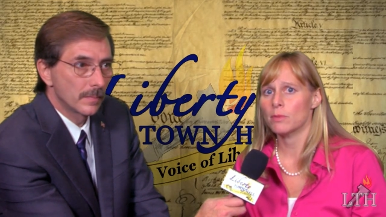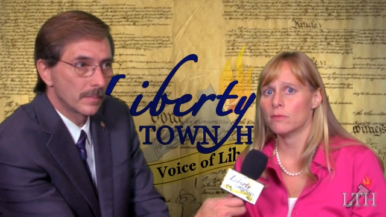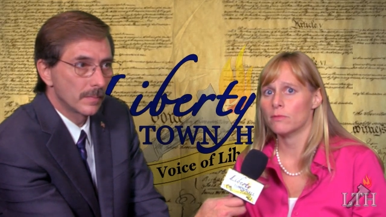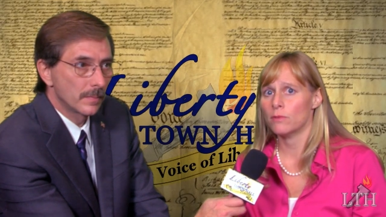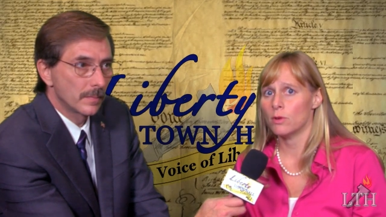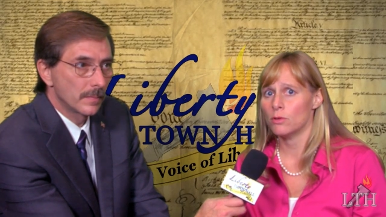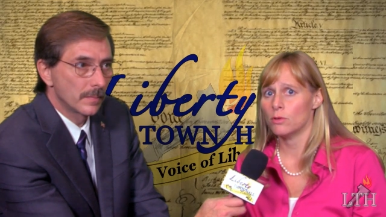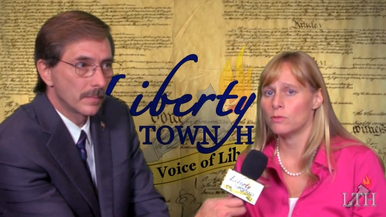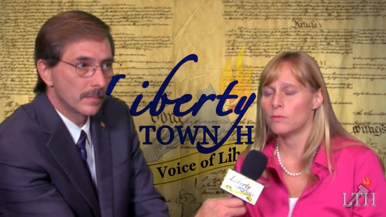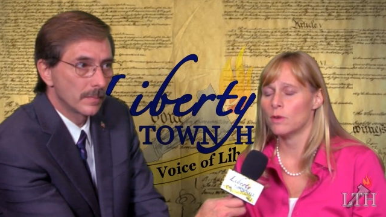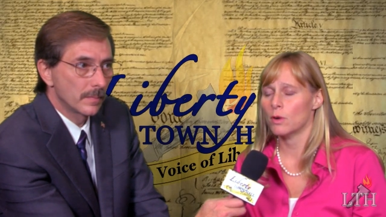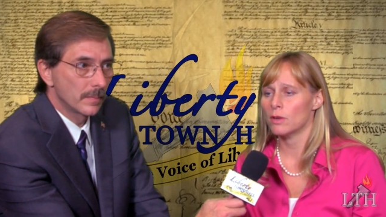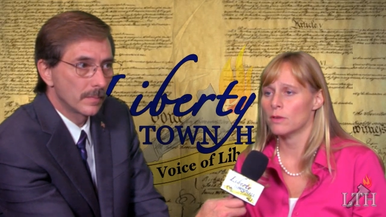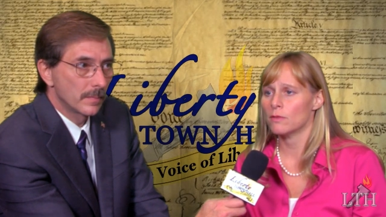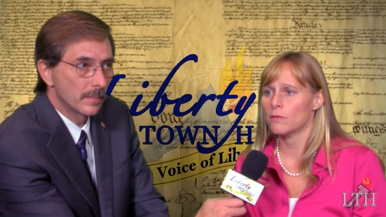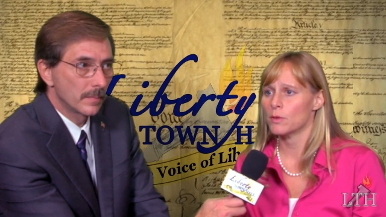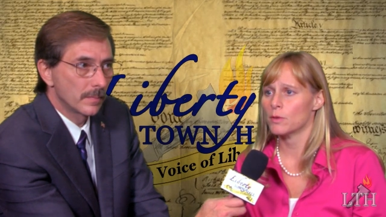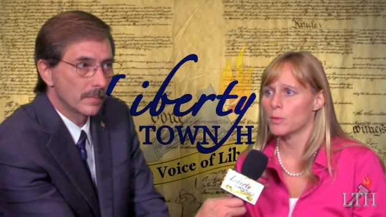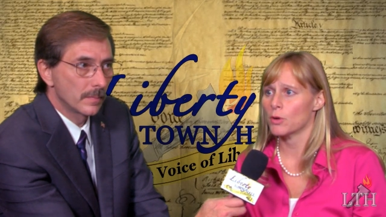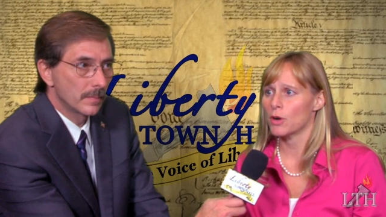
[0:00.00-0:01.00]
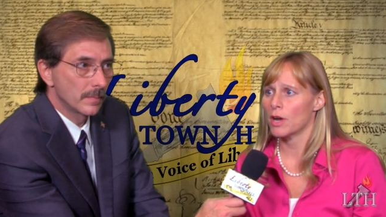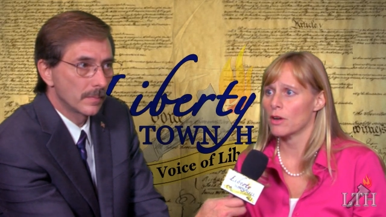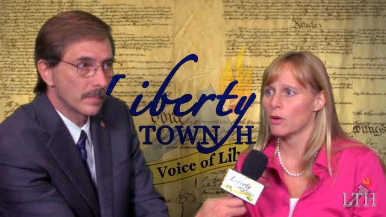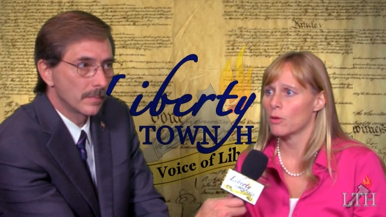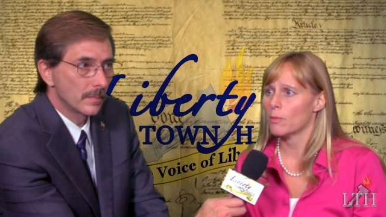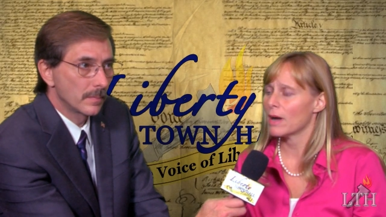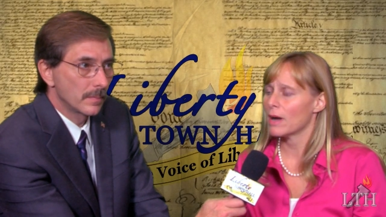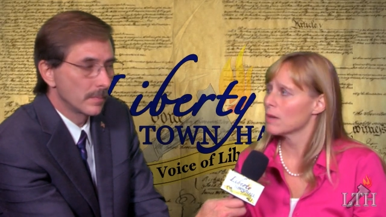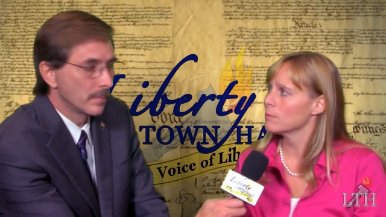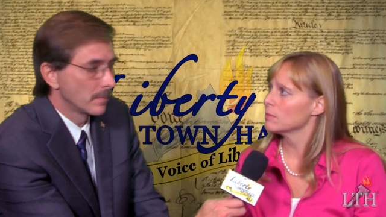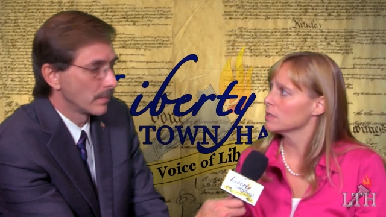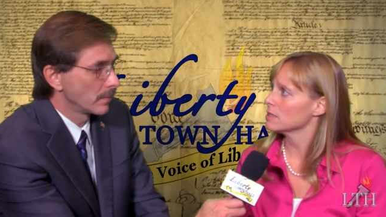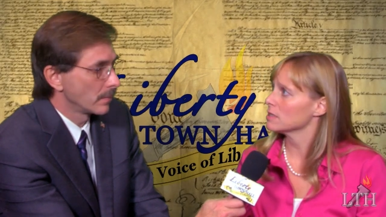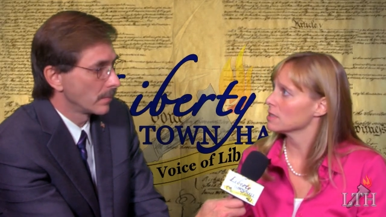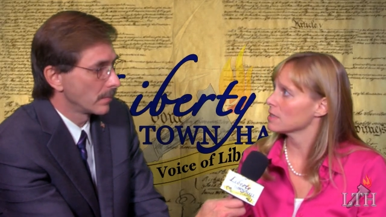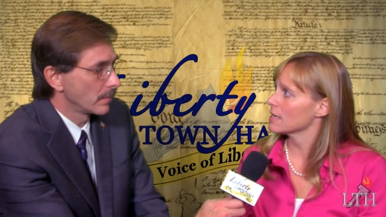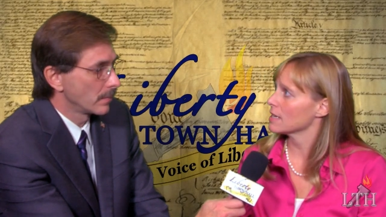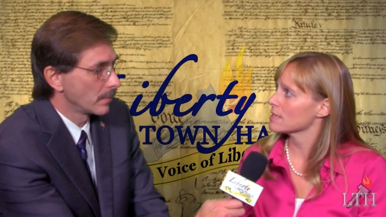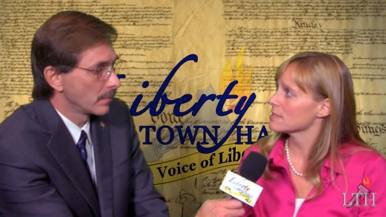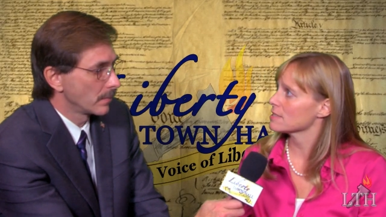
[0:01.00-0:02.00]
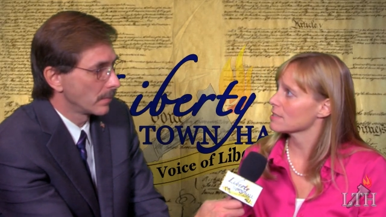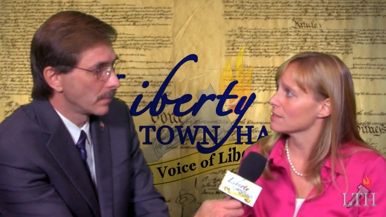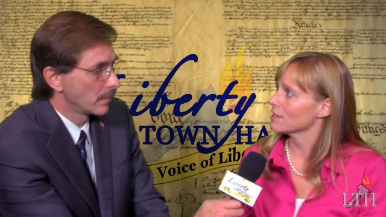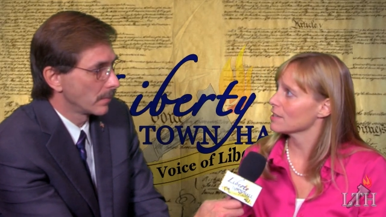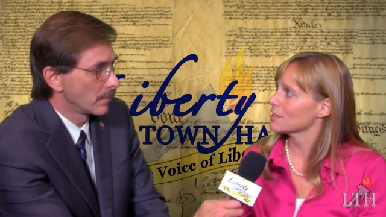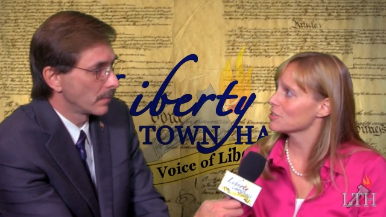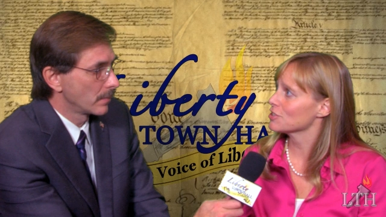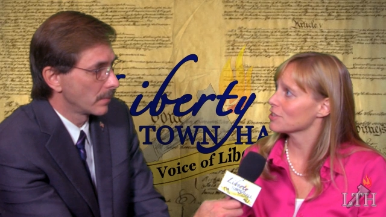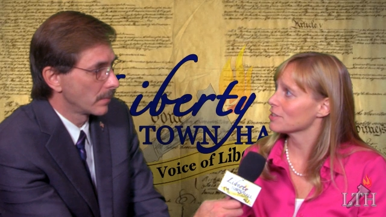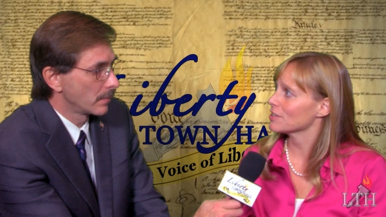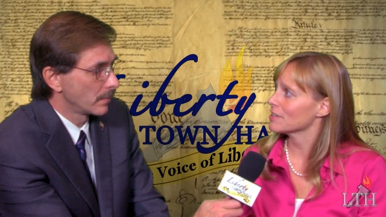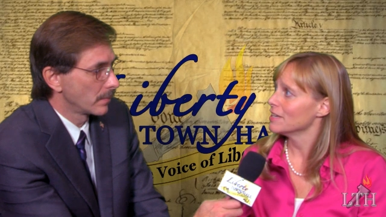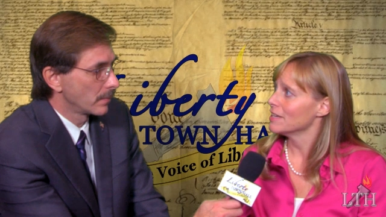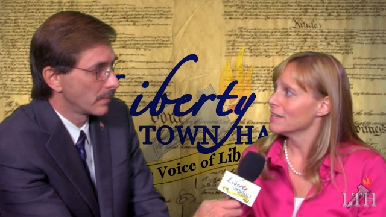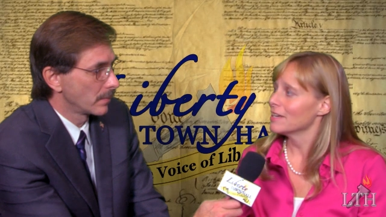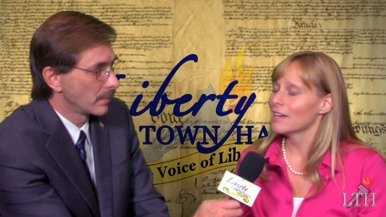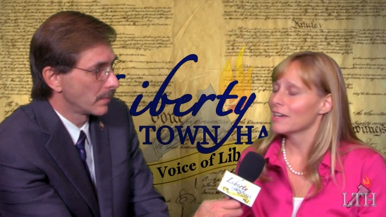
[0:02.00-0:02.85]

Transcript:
Speaker 1: but, but who voted for Barack Obama in the last election.